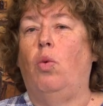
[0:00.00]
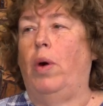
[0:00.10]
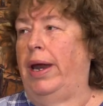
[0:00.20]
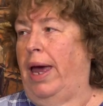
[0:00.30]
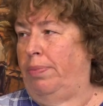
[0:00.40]

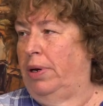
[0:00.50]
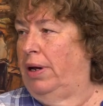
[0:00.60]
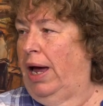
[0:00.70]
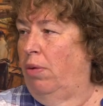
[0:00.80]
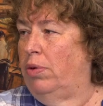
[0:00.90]
what
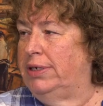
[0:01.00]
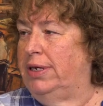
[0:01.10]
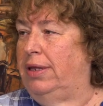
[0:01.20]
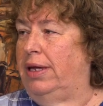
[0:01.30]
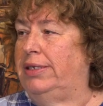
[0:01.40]
happened? I
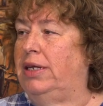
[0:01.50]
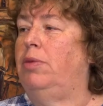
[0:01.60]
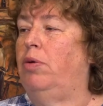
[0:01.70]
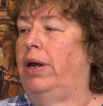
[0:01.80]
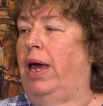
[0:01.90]
wasn't there. Tell
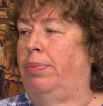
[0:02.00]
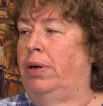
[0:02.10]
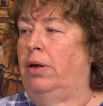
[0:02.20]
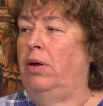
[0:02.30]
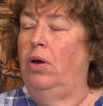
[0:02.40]
me what
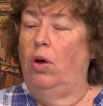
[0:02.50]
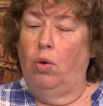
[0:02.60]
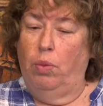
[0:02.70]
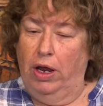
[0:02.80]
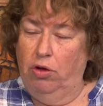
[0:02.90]
happened.
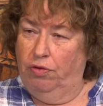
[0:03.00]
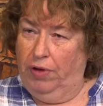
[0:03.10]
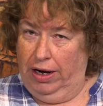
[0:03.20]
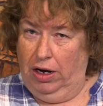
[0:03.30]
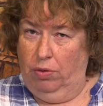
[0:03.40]
When you
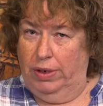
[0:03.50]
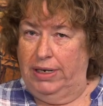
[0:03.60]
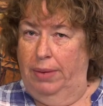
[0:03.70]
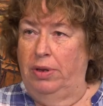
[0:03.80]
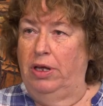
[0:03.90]
find out what's
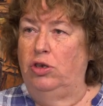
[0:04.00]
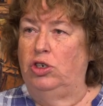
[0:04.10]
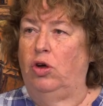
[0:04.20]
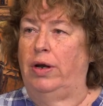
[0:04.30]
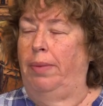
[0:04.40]
happened, then you
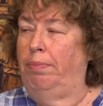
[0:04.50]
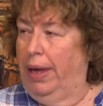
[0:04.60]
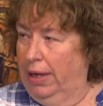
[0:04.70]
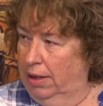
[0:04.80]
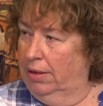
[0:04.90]
start
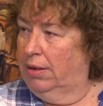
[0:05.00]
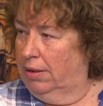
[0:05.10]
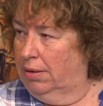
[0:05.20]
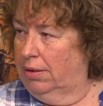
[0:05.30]
unpacking the...